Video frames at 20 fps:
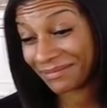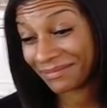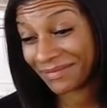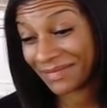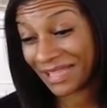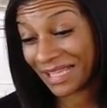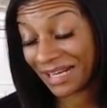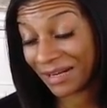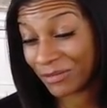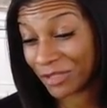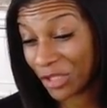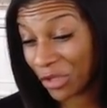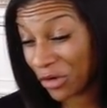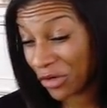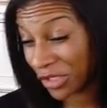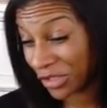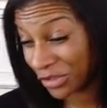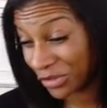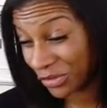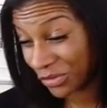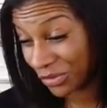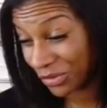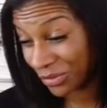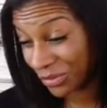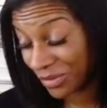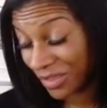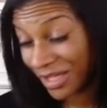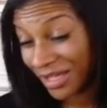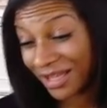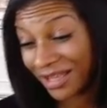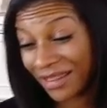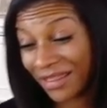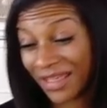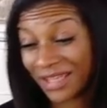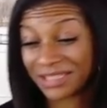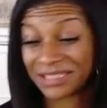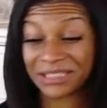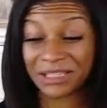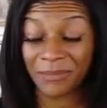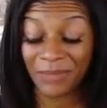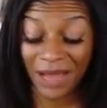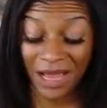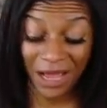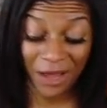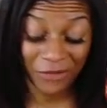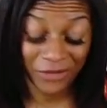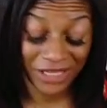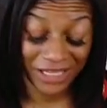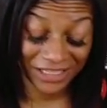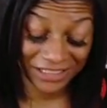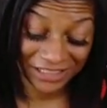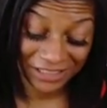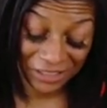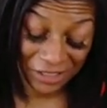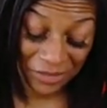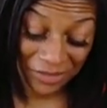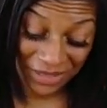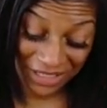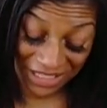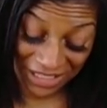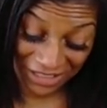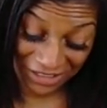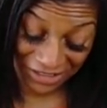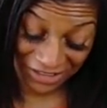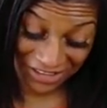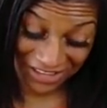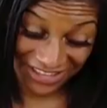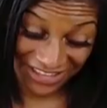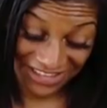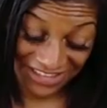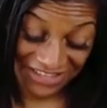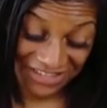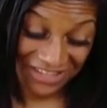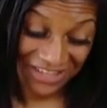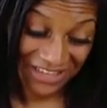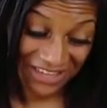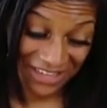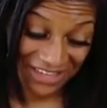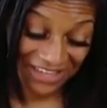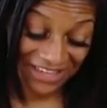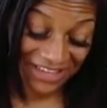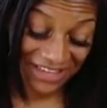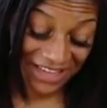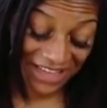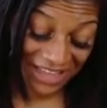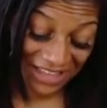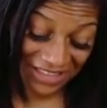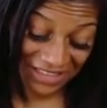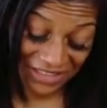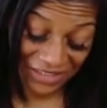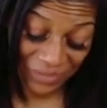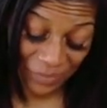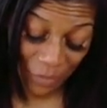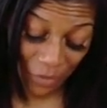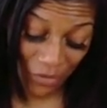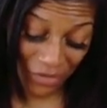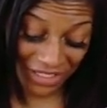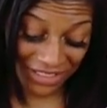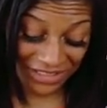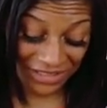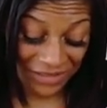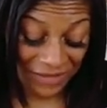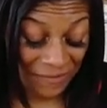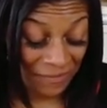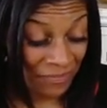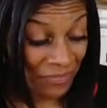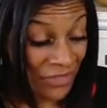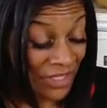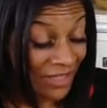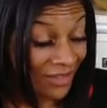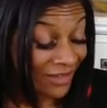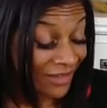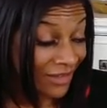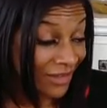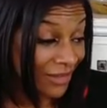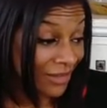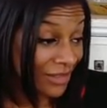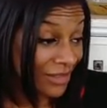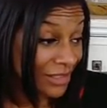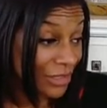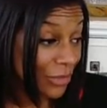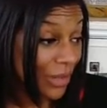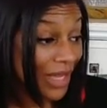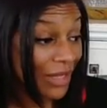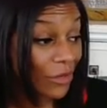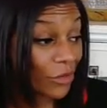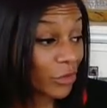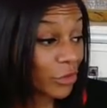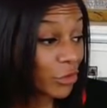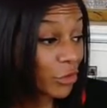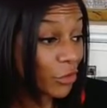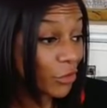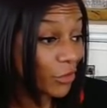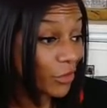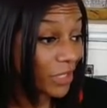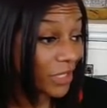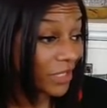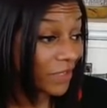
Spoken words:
that I'm talking to that somehow ended up here at this point. So I don't know